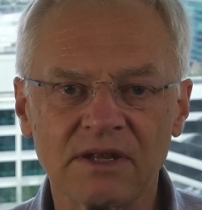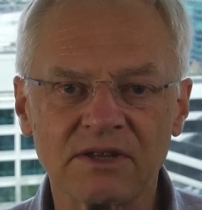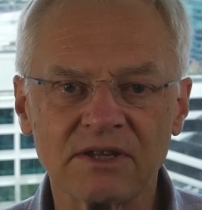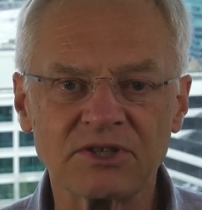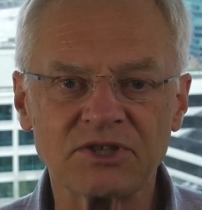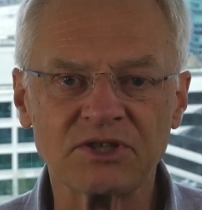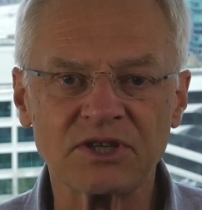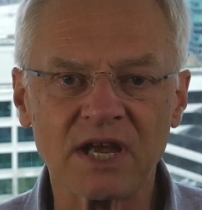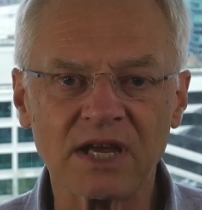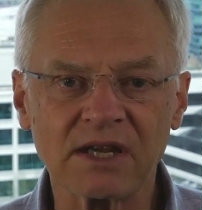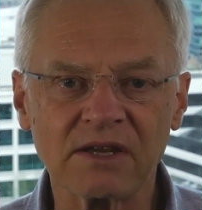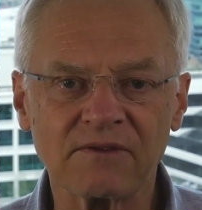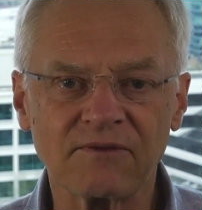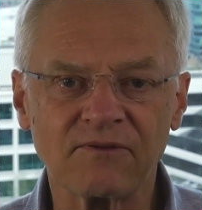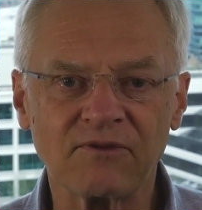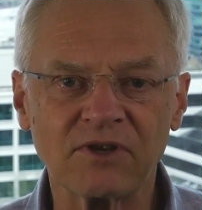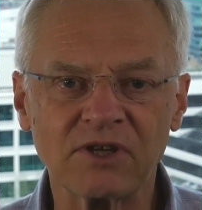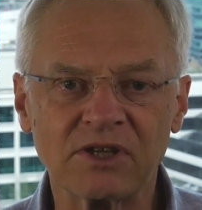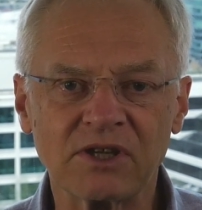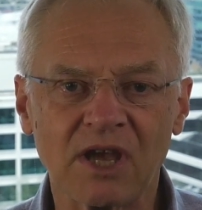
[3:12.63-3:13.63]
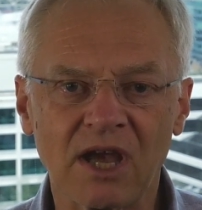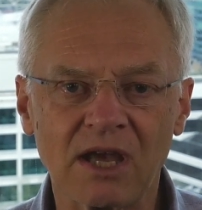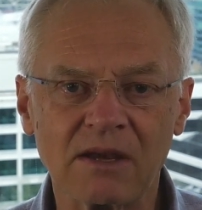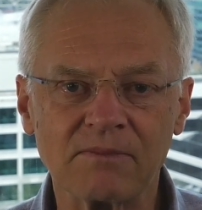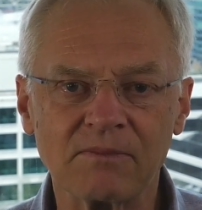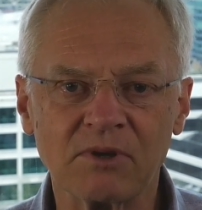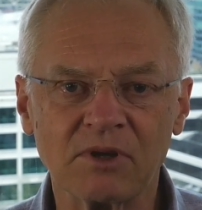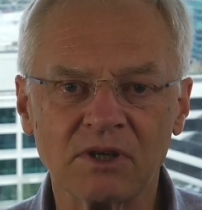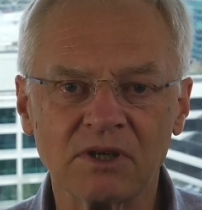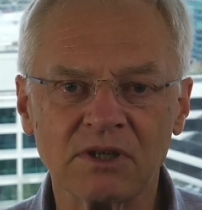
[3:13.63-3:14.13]
The second fee
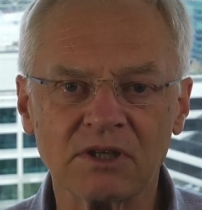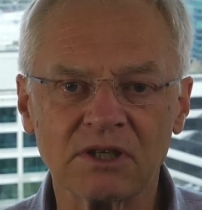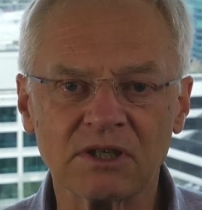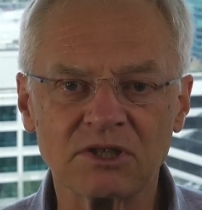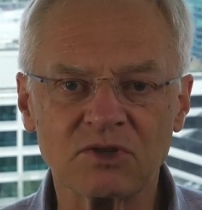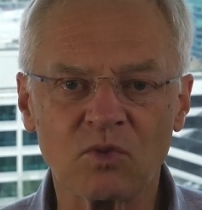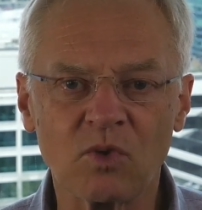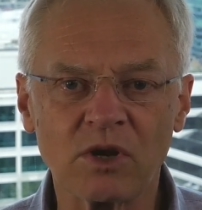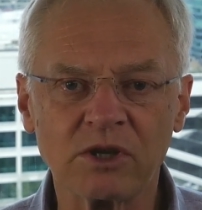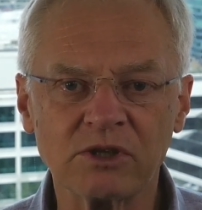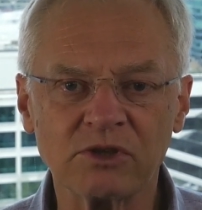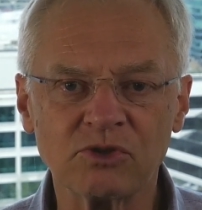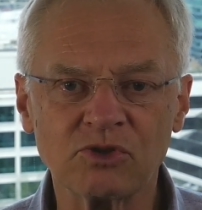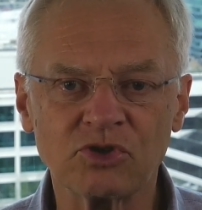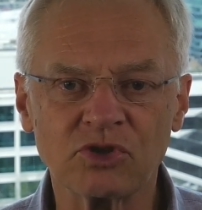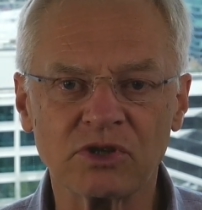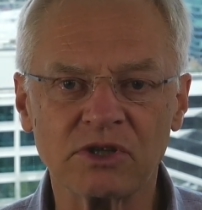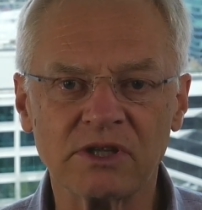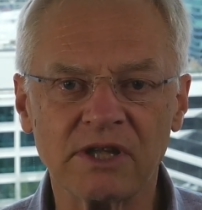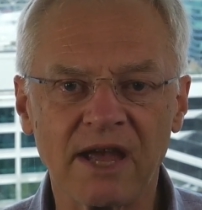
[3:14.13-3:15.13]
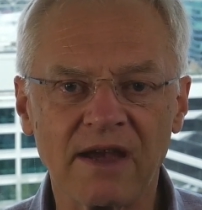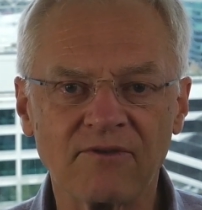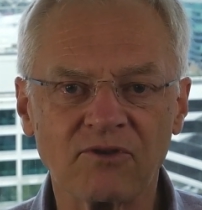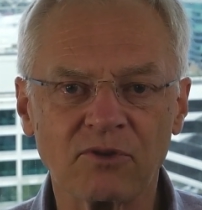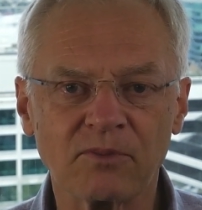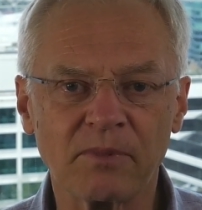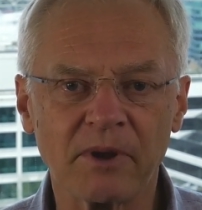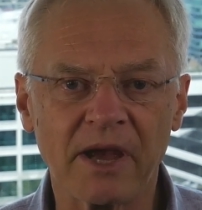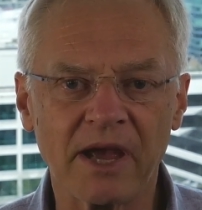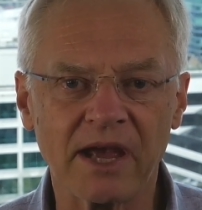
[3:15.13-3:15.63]
type is one you should
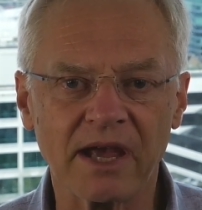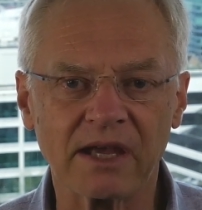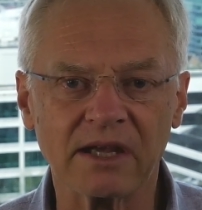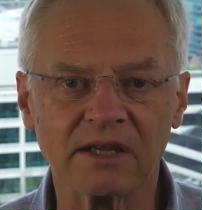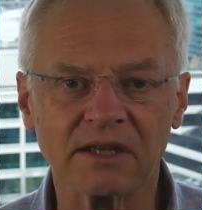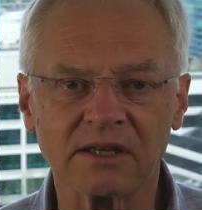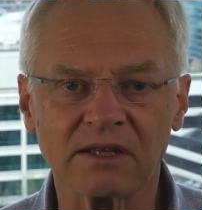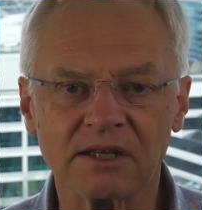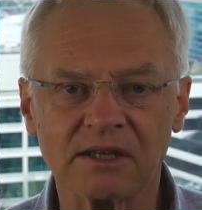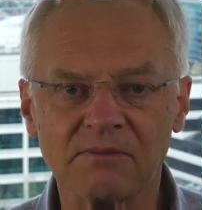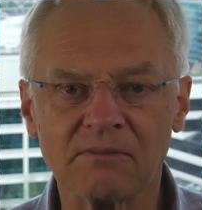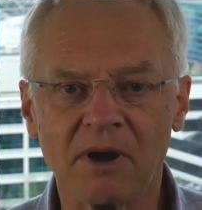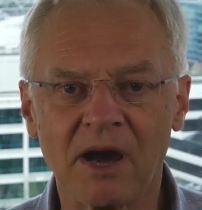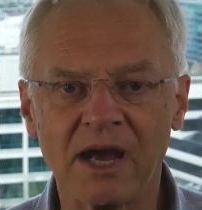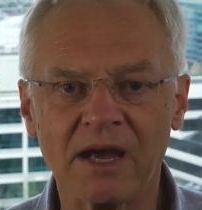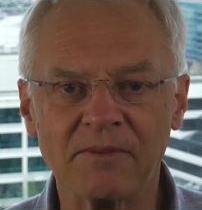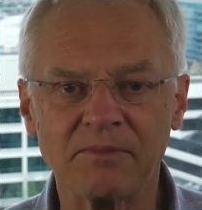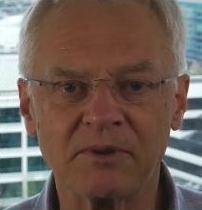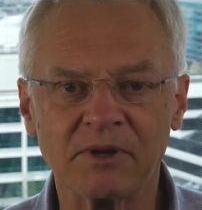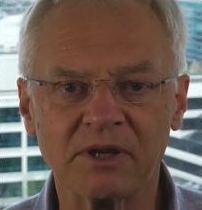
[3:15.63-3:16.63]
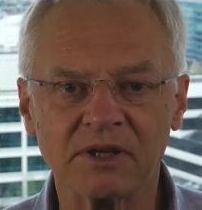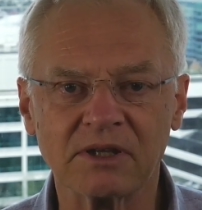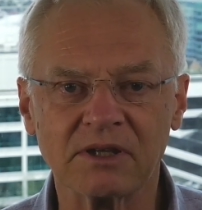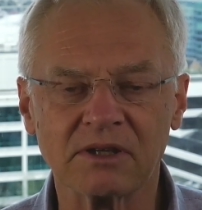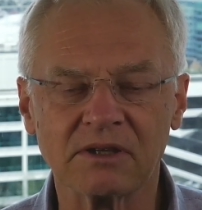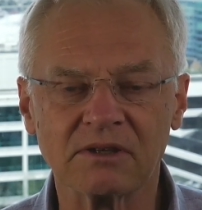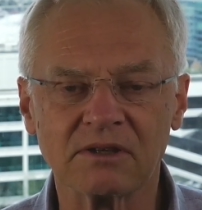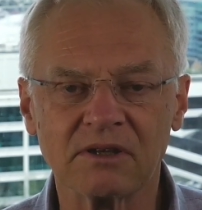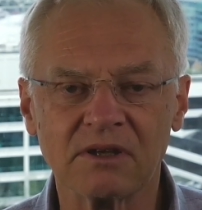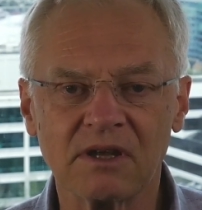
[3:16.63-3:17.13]
never pay, in my
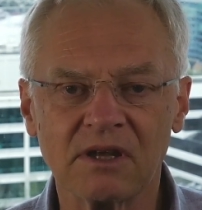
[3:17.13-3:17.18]
opinion.